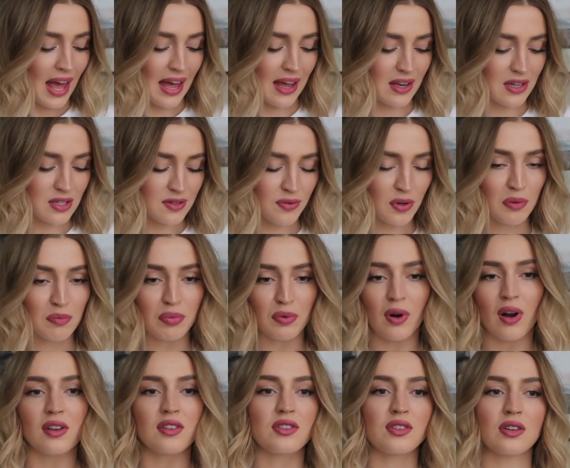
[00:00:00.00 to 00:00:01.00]
And for
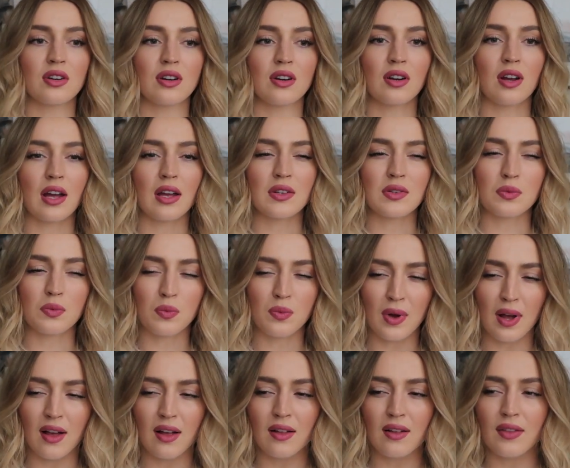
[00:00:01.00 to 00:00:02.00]
bronzer as
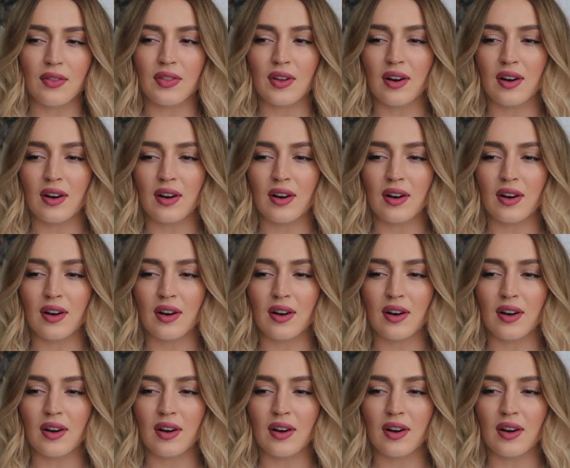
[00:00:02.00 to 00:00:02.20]
well,